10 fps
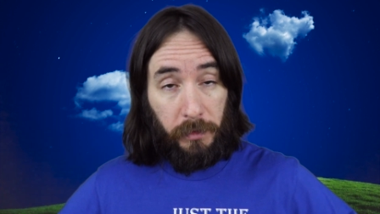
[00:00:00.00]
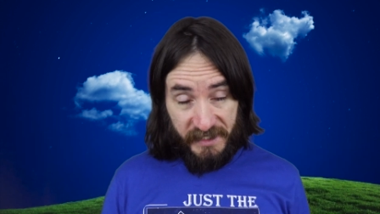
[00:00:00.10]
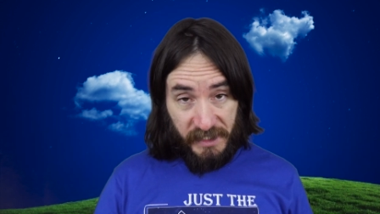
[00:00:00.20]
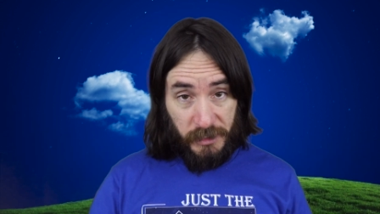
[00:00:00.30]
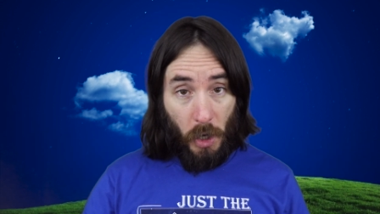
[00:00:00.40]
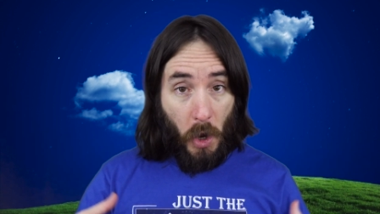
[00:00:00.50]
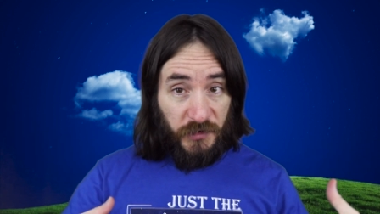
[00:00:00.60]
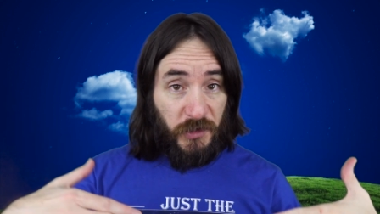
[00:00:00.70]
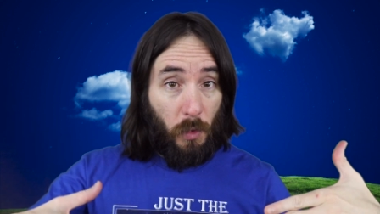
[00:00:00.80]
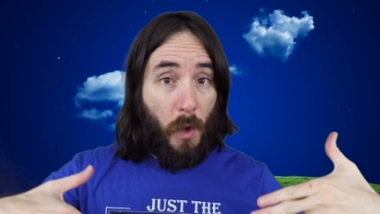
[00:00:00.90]
This is
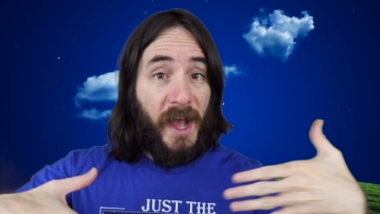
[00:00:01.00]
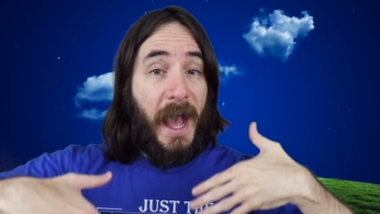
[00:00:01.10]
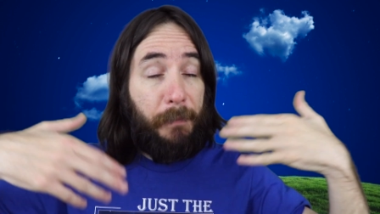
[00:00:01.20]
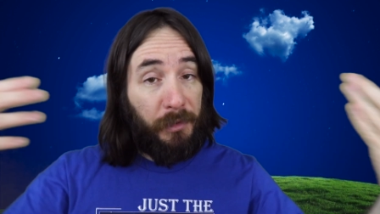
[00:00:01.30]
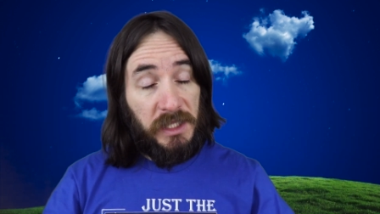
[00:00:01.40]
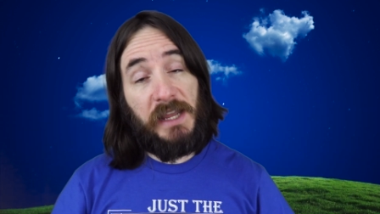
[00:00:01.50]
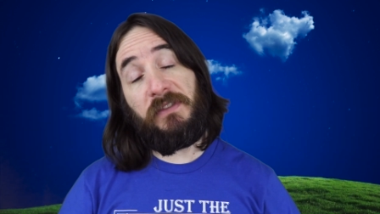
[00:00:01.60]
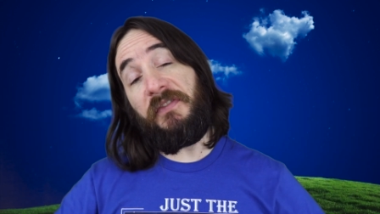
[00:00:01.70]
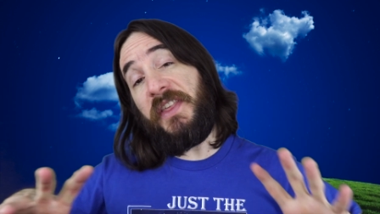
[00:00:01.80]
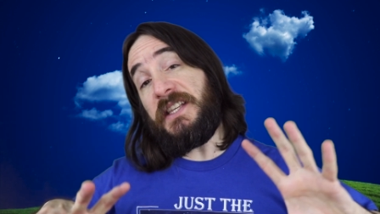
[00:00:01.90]
also why I believe
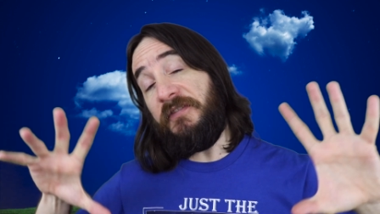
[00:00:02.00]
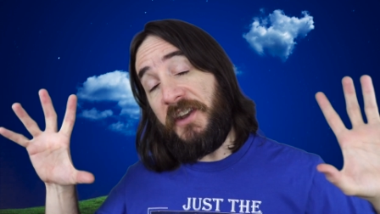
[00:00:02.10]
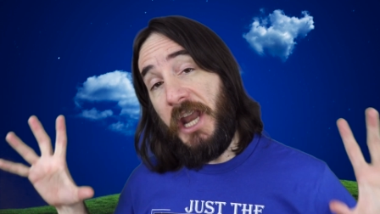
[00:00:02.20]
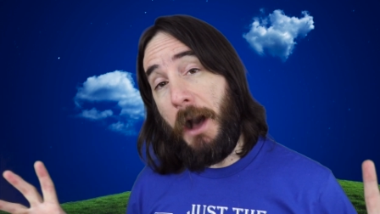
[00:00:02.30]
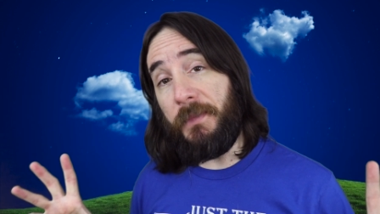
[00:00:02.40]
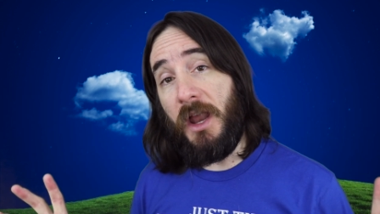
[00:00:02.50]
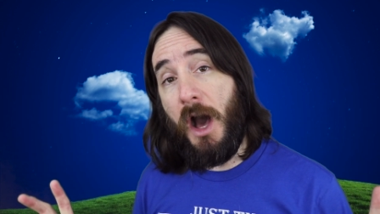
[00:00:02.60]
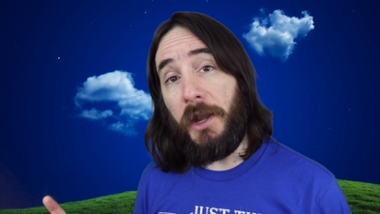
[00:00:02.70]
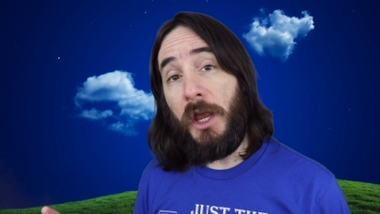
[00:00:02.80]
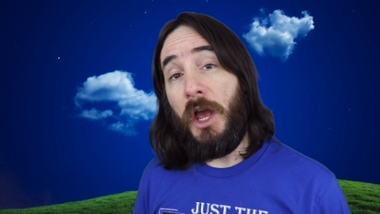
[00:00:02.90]
that this
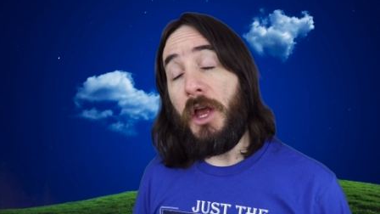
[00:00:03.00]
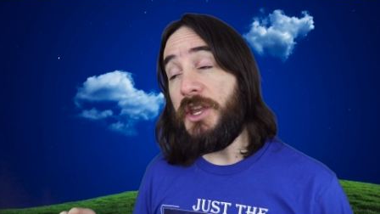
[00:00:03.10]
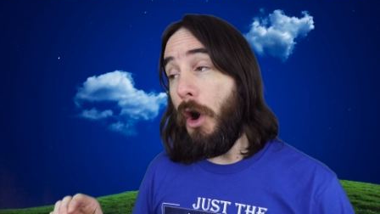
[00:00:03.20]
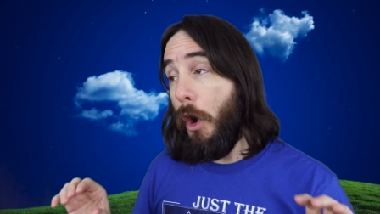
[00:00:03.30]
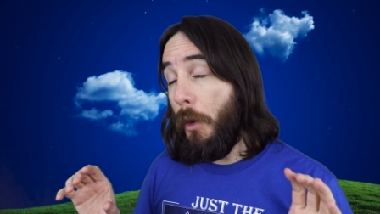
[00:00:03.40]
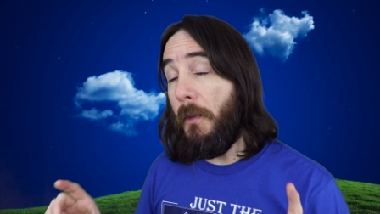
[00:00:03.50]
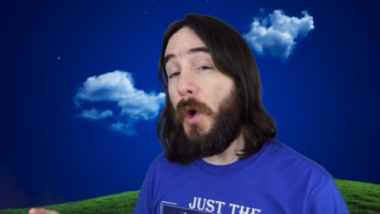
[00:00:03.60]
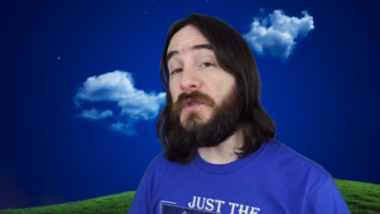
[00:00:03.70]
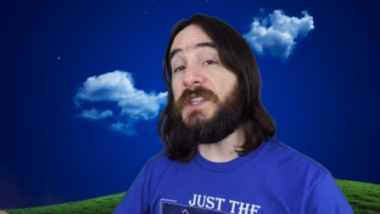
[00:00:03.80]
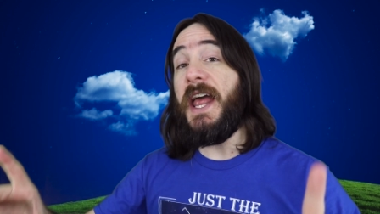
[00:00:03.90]
phenomenon
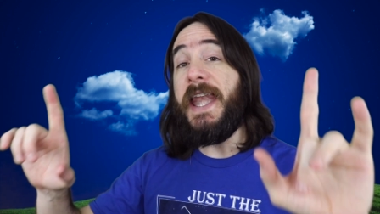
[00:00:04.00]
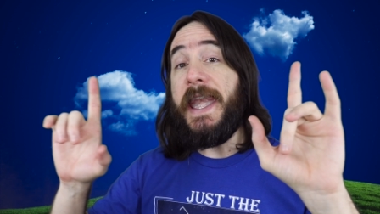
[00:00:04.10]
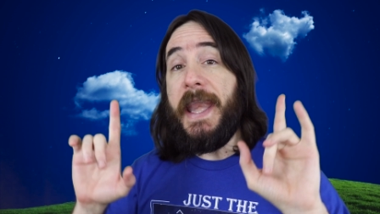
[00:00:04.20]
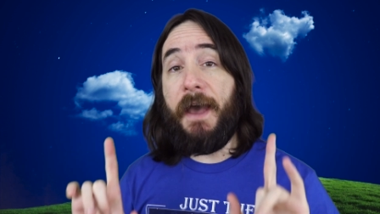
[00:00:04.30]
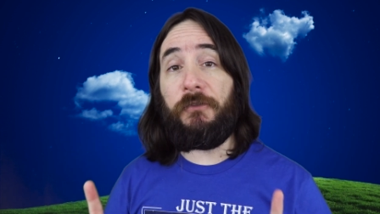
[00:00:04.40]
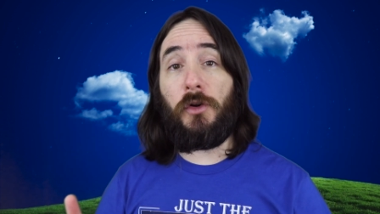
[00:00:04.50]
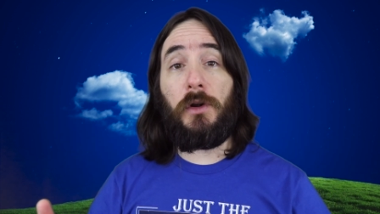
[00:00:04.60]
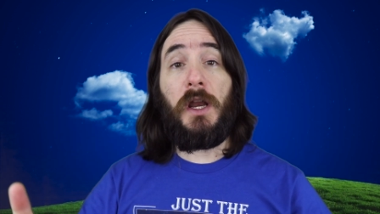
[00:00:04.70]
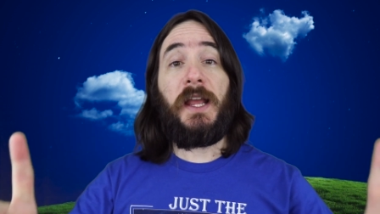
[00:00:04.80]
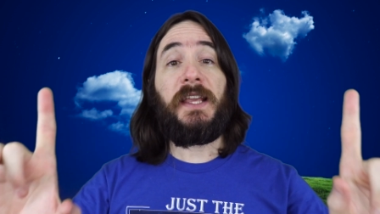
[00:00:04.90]
almost
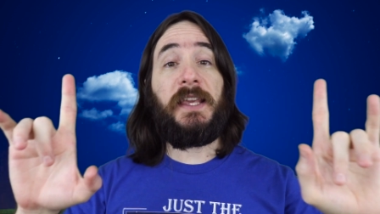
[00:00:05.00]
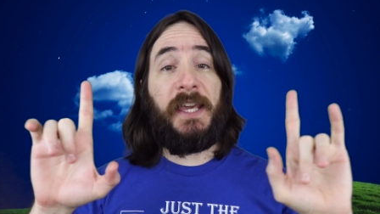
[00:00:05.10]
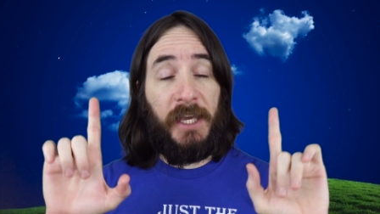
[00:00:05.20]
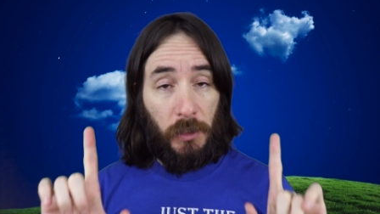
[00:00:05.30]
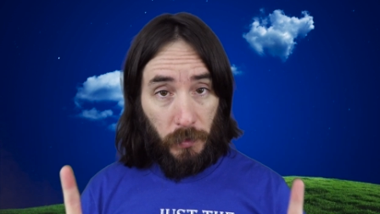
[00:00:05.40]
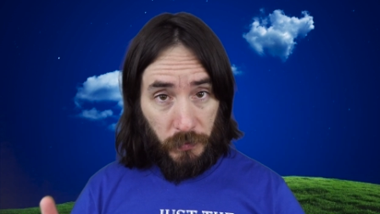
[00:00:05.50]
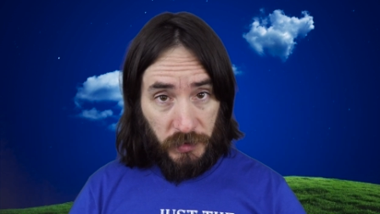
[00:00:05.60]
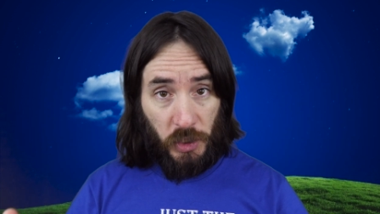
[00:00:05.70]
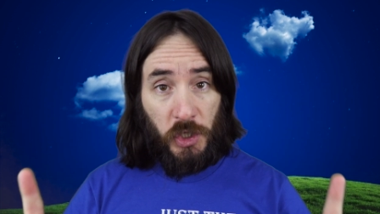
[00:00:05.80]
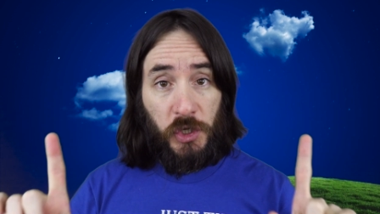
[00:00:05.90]
never
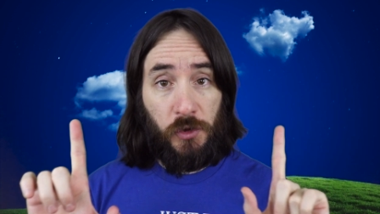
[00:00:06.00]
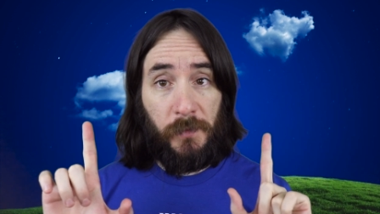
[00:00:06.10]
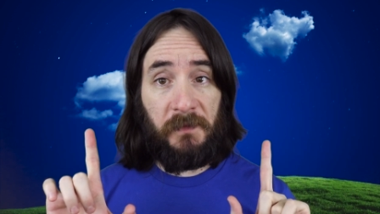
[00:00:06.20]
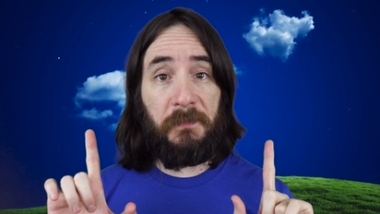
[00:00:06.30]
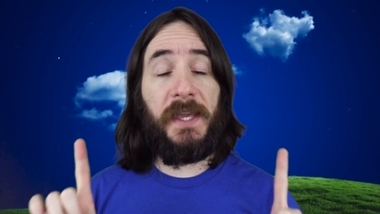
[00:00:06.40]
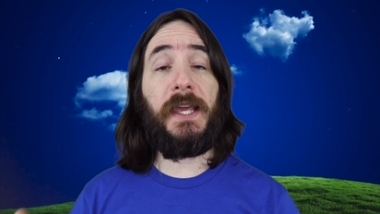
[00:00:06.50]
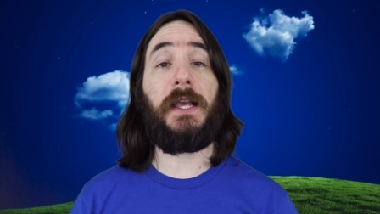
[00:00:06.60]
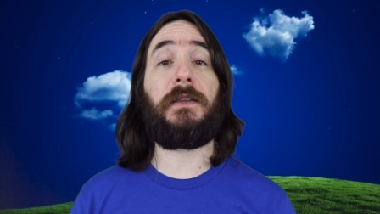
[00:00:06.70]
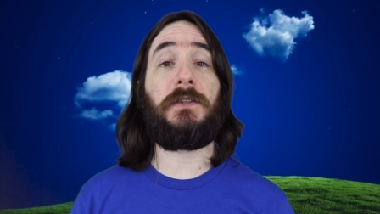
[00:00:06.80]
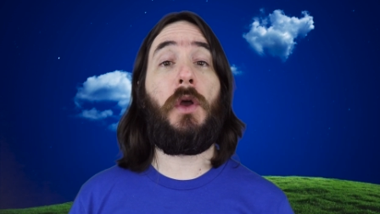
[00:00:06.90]
kills human
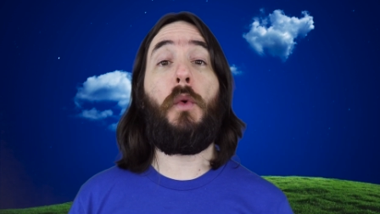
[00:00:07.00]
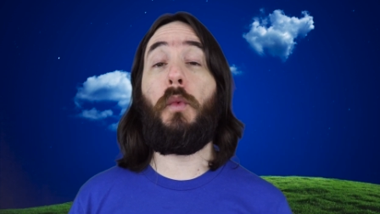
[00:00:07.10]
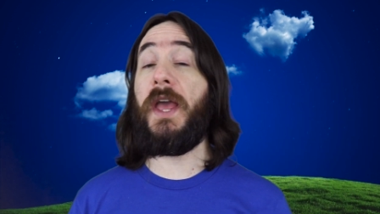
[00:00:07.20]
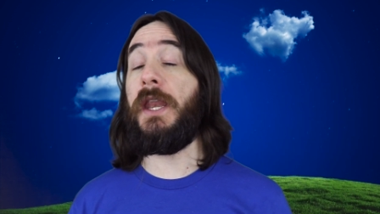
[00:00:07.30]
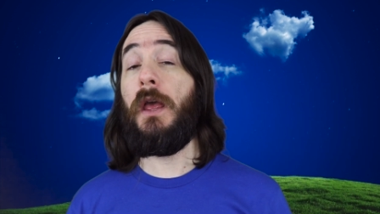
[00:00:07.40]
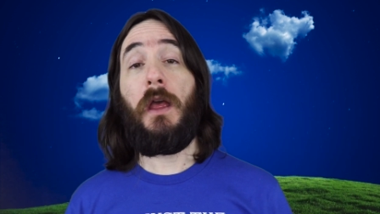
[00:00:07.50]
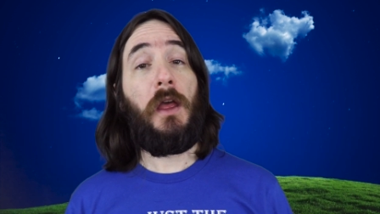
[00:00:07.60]
beings, when